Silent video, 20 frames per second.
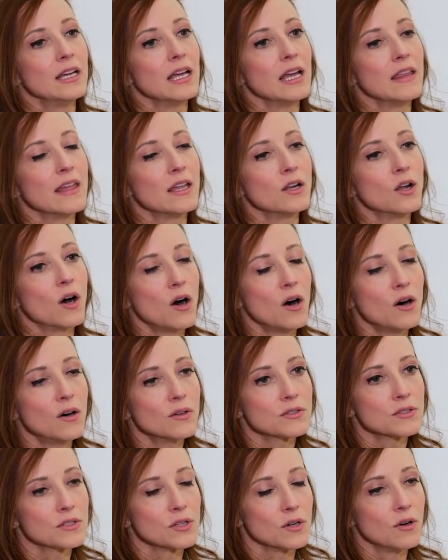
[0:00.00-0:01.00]
and then
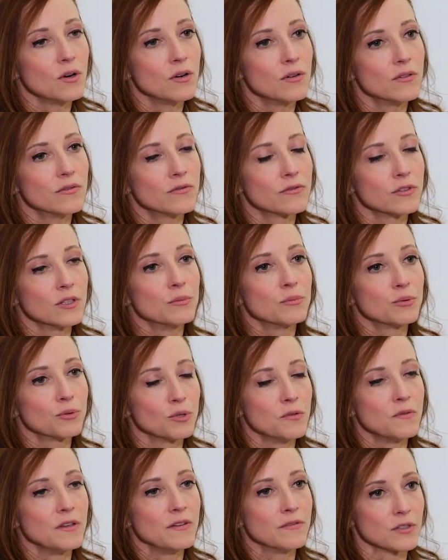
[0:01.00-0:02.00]
also for
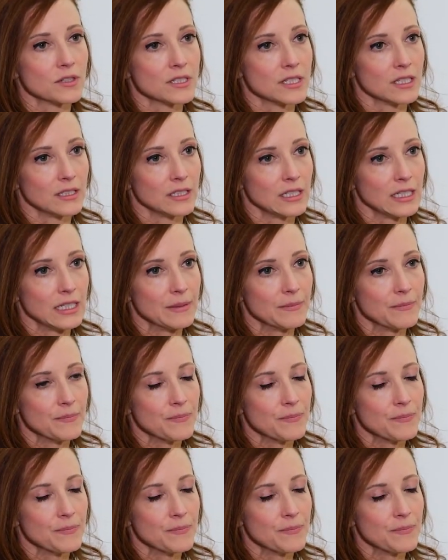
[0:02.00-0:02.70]
improving fertility.